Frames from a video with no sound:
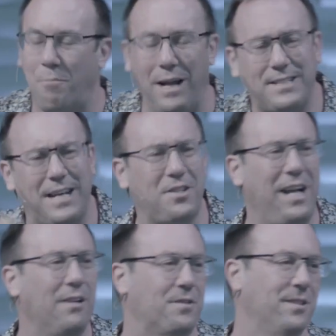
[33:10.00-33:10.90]
bless
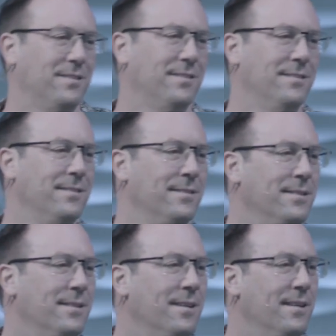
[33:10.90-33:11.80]
ourselves.
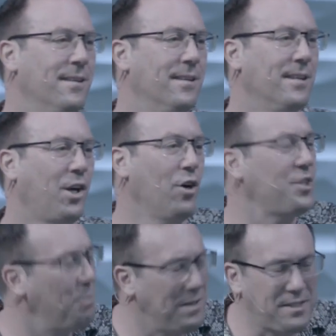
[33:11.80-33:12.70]

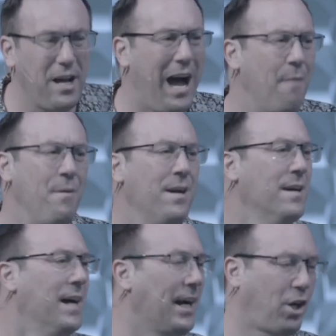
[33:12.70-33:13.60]
Christmas time,
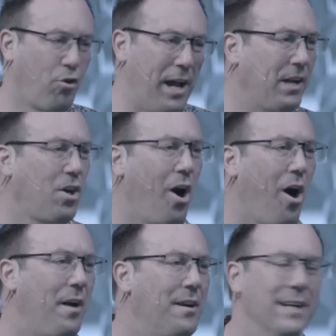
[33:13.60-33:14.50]
a credit
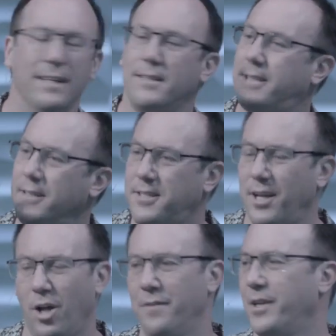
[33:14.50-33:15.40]
card,
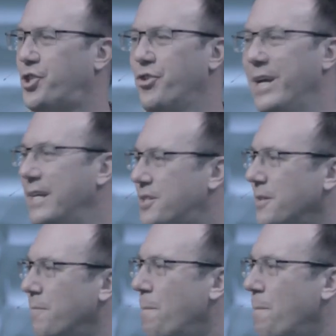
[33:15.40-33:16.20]
tinsel on the trees,